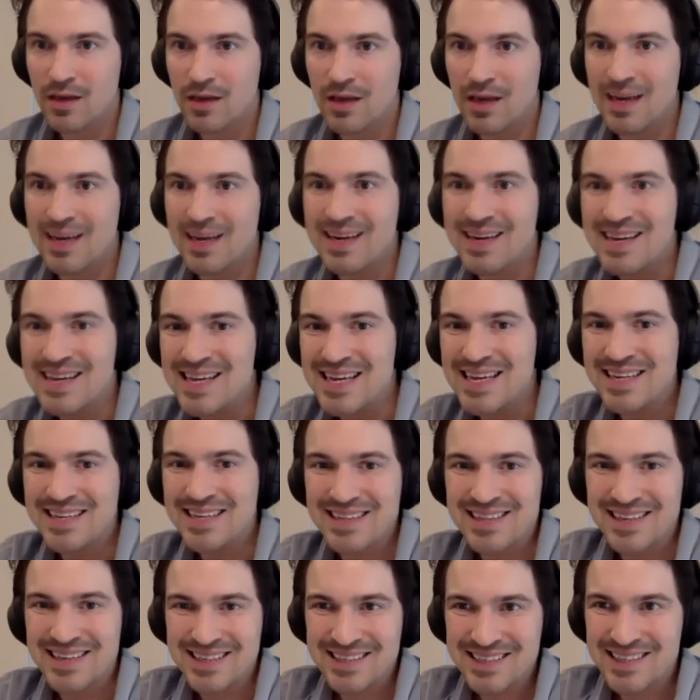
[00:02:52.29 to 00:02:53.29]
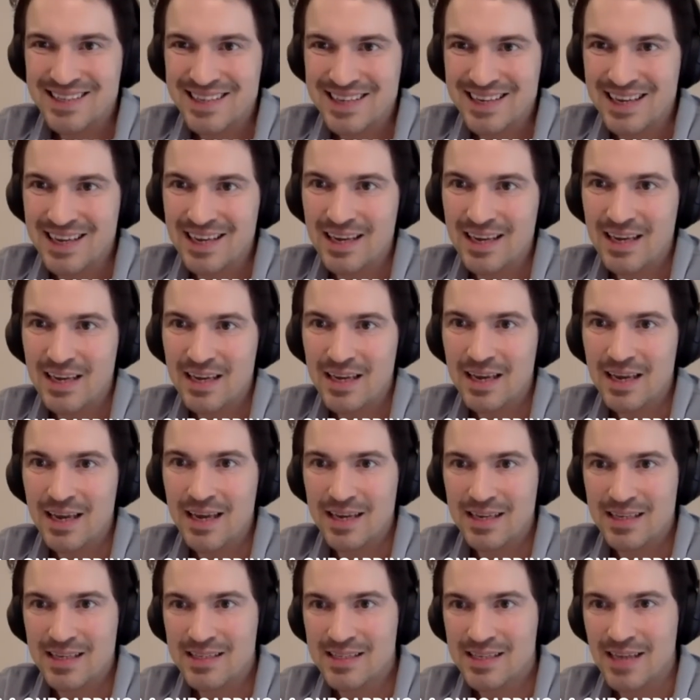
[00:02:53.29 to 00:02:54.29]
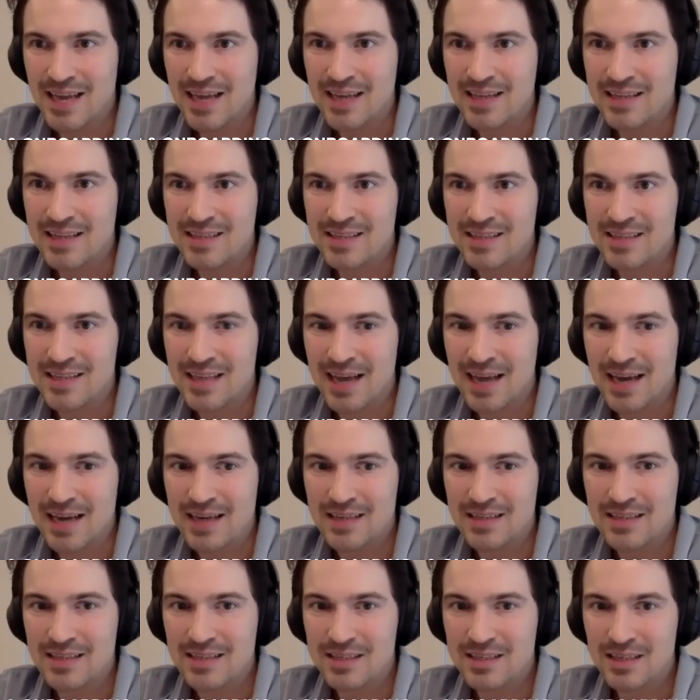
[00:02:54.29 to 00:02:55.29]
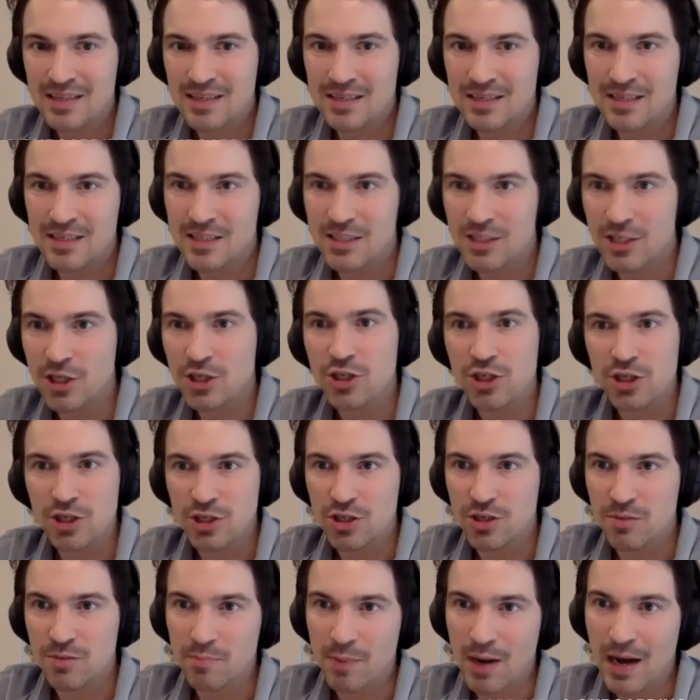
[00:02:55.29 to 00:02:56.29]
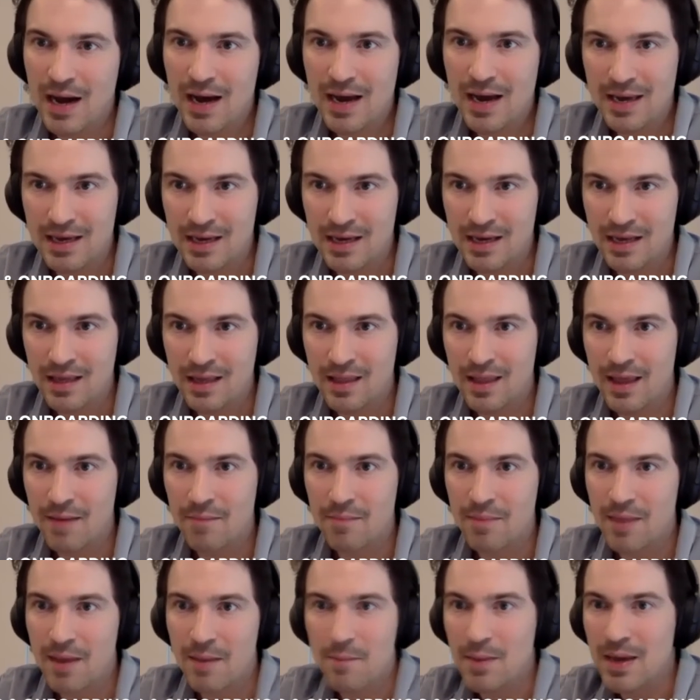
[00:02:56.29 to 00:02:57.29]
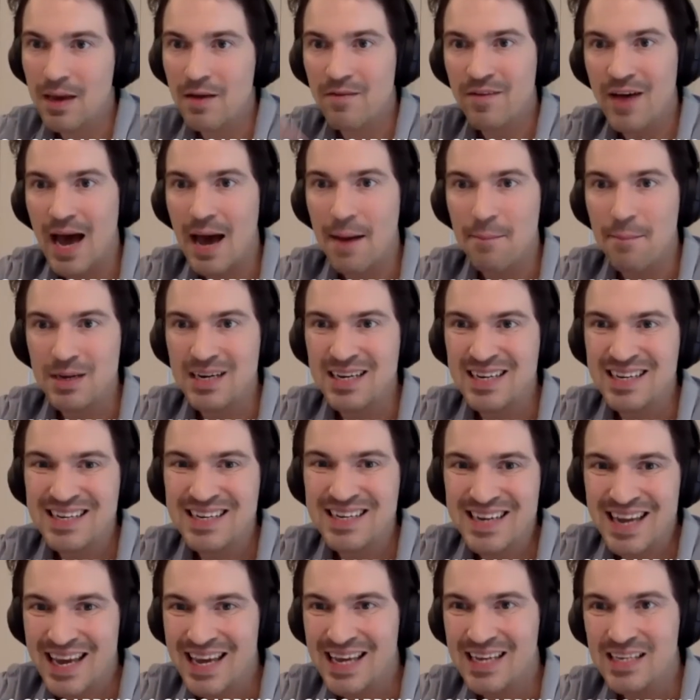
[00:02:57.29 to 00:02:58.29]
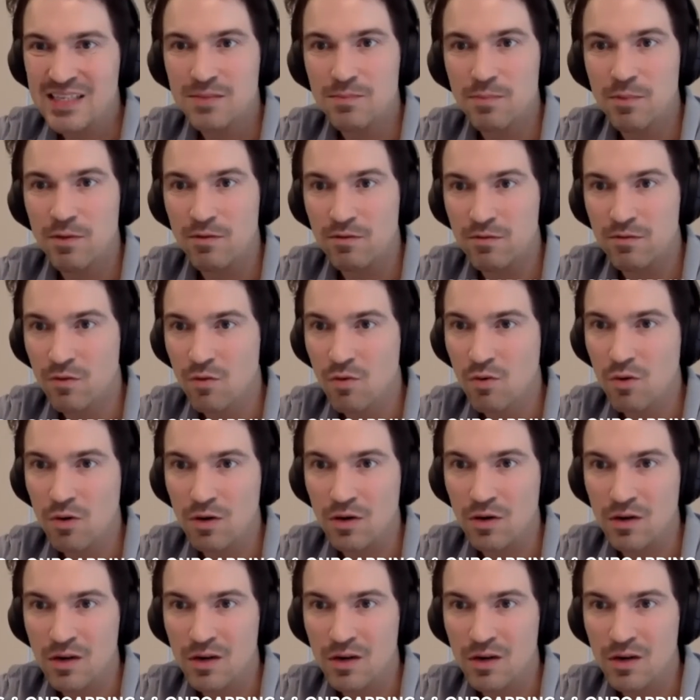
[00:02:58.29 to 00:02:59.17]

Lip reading: needlessly extends that decision to buying that may have happened days before.